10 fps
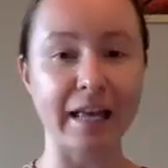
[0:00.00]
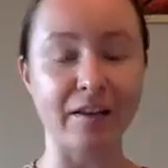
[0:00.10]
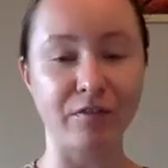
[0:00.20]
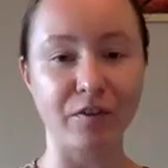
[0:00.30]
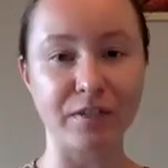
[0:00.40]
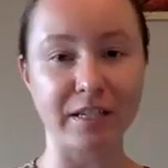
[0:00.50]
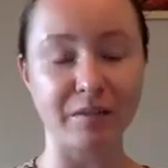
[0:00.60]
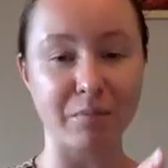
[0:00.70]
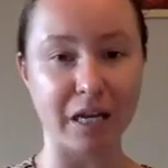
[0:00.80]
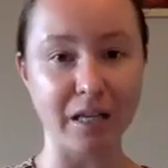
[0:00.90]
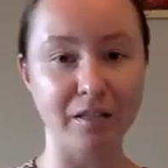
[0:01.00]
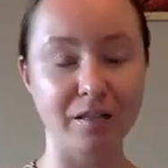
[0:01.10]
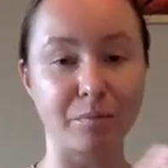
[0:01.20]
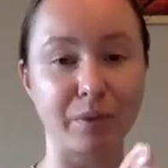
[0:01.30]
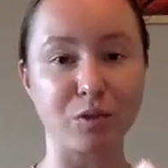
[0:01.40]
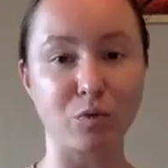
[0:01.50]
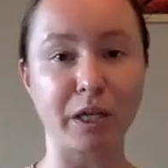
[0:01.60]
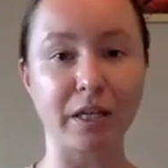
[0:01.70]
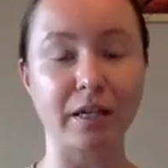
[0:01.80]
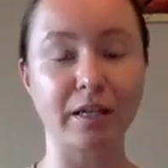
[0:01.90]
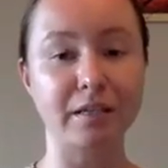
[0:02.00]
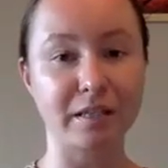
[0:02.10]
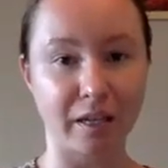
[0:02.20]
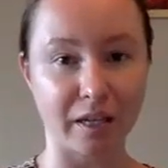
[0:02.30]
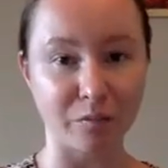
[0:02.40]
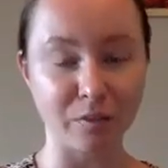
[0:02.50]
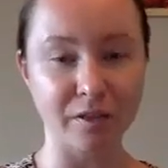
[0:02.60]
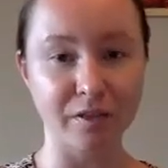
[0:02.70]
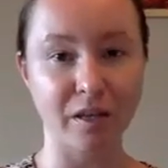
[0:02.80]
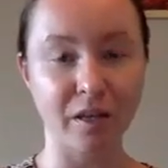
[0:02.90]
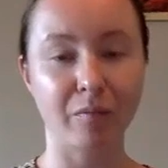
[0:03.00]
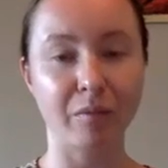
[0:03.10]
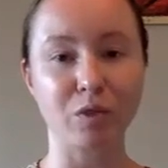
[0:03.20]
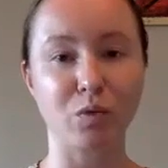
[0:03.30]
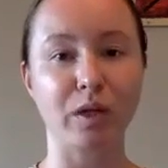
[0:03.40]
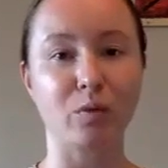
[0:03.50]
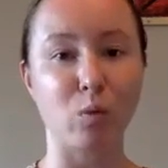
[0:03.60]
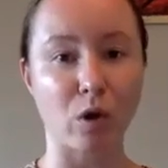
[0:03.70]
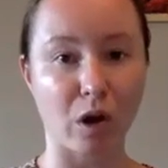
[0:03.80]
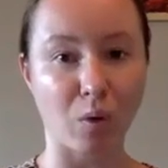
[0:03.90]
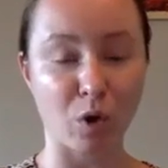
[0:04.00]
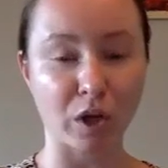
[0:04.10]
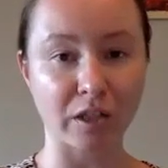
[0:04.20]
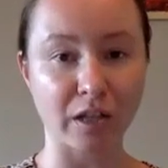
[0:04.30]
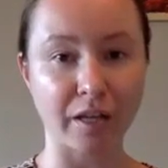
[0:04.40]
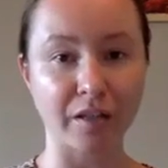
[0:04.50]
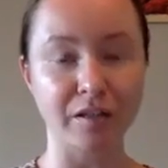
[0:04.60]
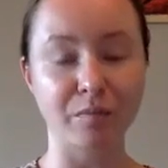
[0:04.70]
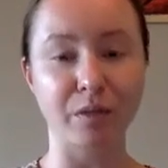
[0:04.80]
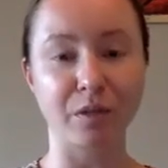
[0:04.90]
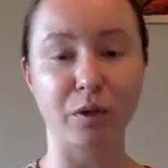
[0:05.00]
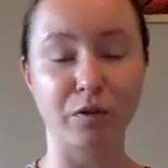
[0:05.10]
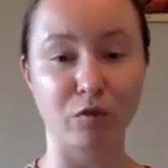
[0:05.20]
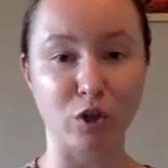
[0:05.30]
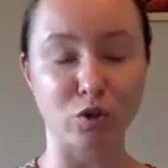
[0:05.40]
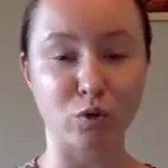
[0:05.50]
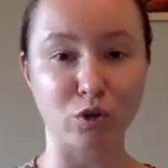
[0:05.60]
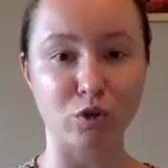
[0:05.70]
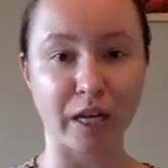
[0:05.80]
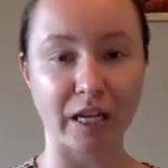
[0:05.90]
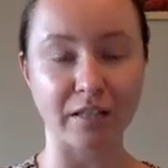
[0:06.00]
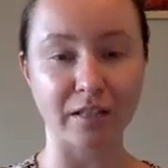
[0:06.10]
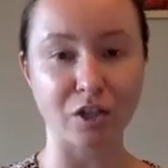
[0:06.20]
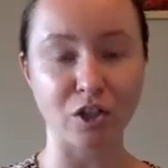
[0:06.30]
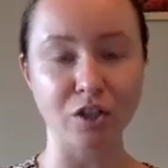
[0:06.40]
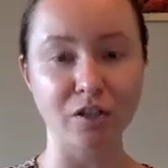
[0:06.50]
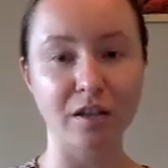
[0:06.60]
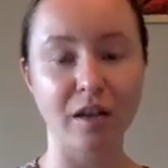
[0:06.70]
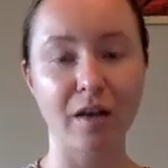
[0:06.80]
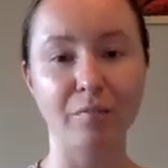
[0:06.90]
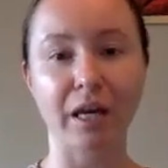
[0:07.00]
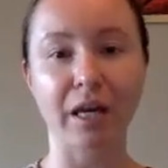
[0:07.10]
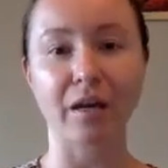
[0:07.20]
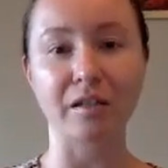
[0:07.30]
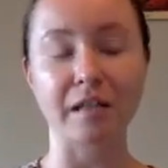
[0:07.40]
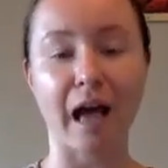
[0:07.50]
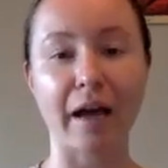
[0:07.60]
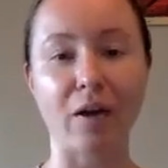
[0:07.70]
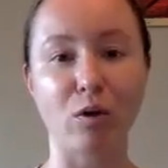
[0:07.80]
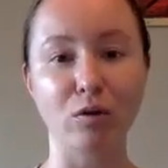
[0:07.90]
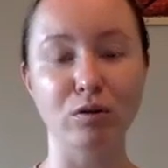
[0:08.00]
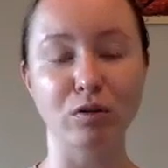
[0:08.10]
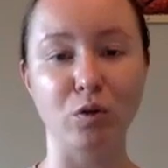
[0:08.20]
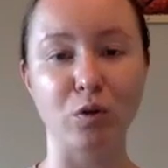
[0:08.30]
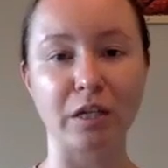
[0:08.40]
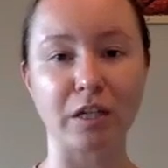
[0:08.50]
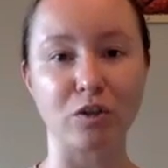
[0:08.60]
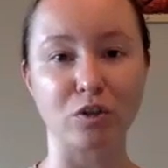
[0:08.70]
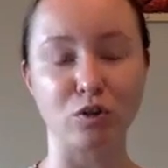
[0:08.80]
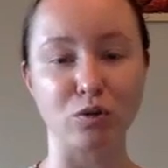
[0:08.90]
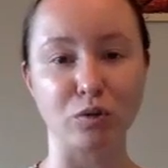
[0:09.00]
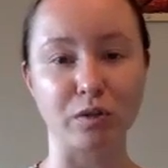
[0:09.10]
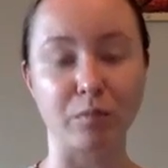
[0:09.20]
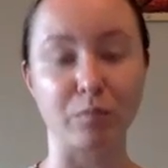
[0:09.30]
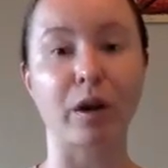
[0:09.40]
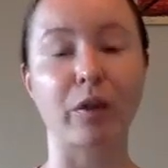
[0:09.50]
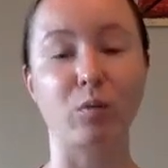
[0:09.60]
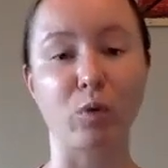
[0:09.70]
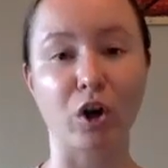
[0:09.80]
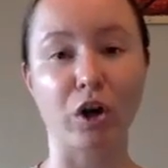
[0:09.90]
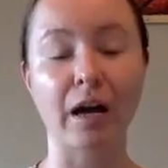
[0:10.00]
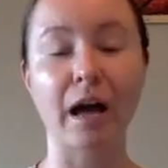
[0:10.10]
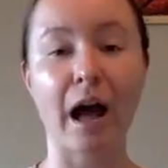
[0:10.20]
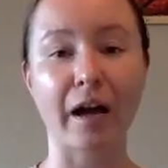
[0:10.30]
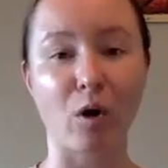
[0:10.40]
and 15 minutes between teams, between one-on-one clients, between virtual training sessions, because I also need to do some breath work. I